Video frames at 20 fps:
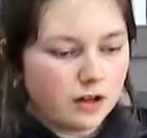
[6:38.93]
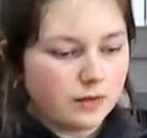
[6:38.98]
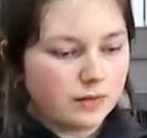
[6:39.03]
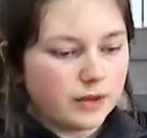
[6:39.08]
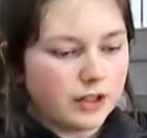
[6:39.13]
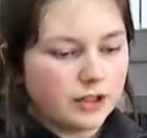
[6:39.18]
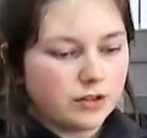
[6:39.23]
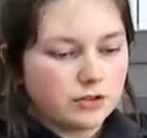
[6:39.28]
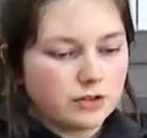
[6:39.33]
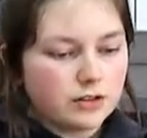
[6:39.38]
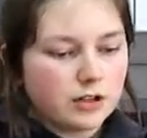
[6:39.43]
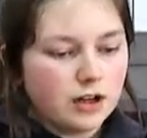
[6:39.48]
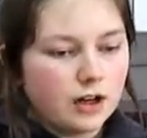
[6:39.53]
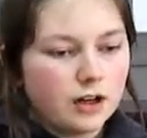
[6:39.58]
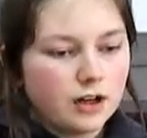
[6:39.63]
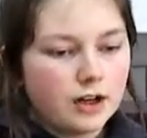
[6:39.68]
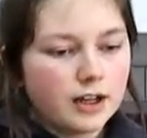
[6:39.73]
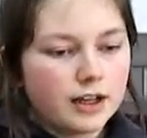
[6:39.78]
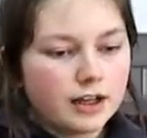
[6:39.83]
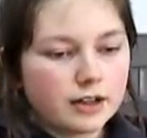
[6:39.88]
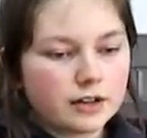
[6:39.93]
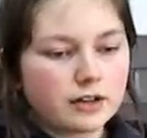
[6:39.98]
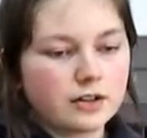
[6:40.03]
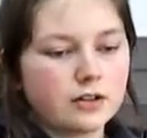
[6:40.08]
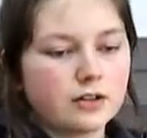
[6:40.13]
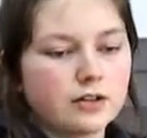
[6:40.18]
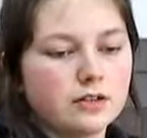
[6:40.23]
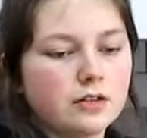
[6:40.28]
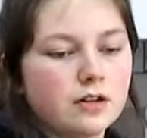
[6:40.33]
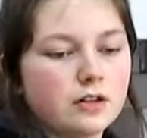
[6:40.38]
They use garlic.
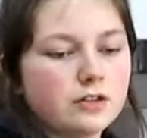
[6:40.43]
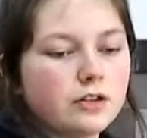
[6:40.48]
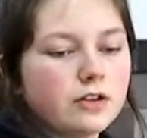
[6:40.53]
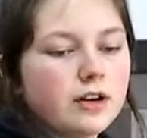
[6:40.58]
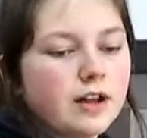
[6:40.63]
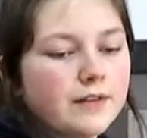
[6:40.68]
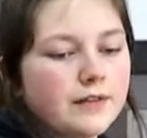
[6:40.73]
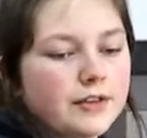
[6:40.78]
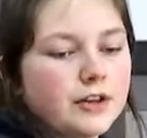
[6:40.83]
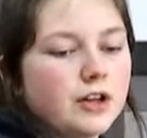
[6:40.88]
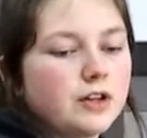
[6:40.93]
I don't have any